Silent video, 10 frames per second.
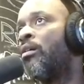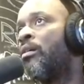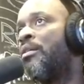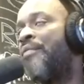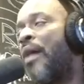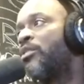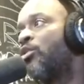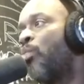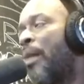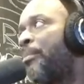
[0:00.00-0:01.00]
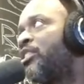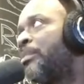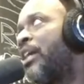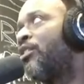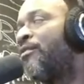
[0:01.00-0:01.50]
if I was a weapons
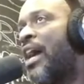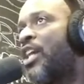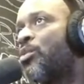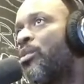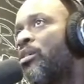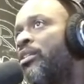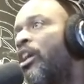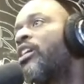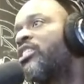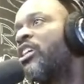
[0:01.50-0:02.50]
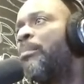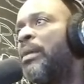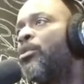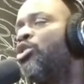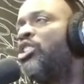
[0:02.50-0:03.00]
manufacturer, there are some
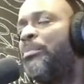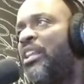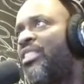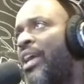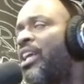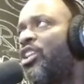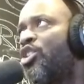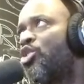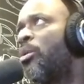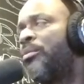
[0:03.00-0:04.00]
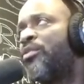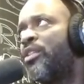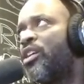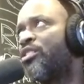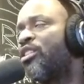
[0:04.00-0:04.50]
people who should be thanking the troops for
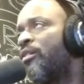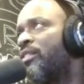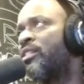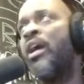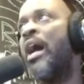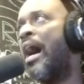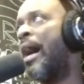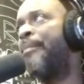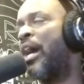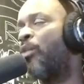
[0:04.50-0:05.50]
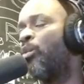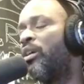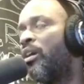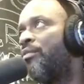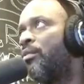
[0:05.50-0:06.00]
their service. I'm not one
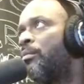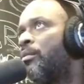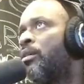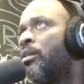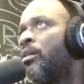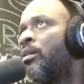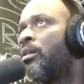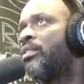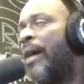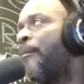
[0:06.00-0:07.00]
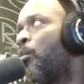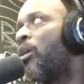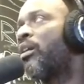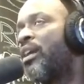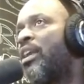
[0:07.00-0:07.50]
of them because I'm a
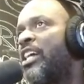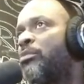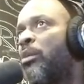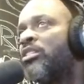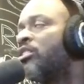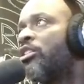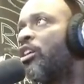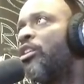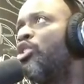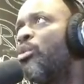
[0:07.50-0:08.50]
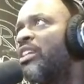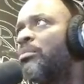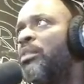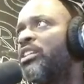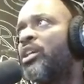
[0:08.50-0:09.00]
working class person. So the U.S.
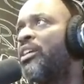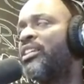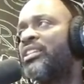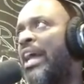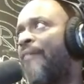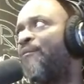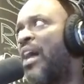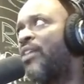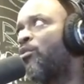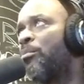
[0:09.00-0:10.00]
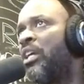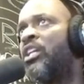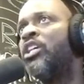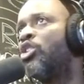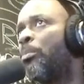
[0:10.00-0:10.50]
military does not fight for me,
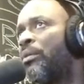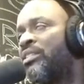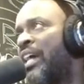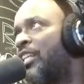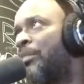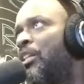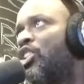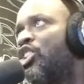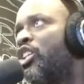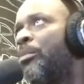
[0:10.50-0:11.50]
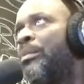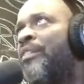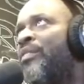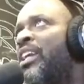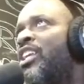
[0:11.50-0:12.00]
to protect to shield me.
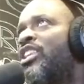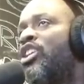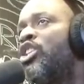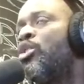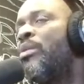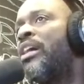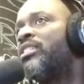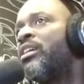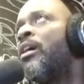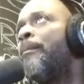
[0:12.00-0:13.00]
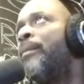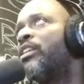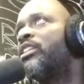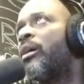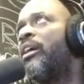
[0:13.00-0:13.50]
If anything, the U.S.
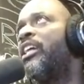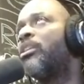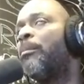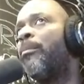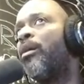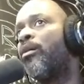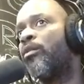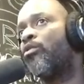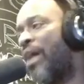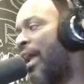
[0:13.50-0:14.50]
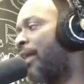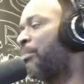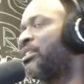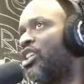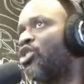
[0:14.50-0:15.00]
military is a grand
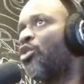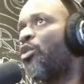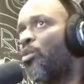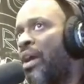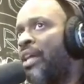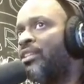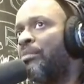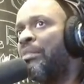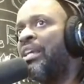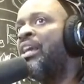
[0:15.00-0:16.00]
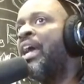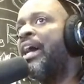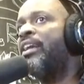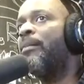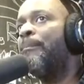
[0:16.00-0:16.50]
potential threat to me
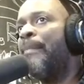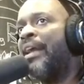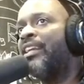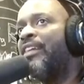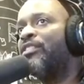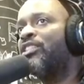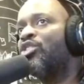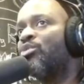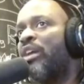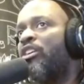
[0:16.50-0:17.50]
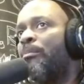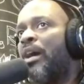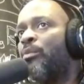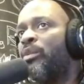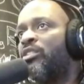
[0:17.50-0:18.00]
and a magnificent drain on my
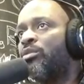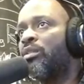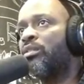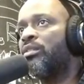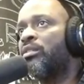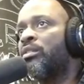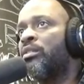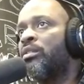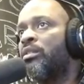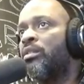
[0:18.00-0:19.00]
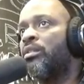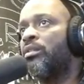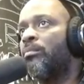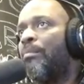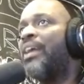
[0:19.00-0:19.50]
resources,
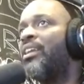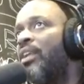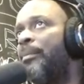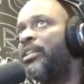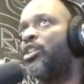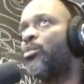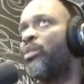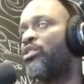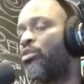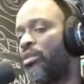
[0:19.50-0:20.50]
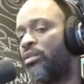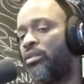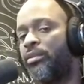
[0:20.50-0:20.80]
my limited resources.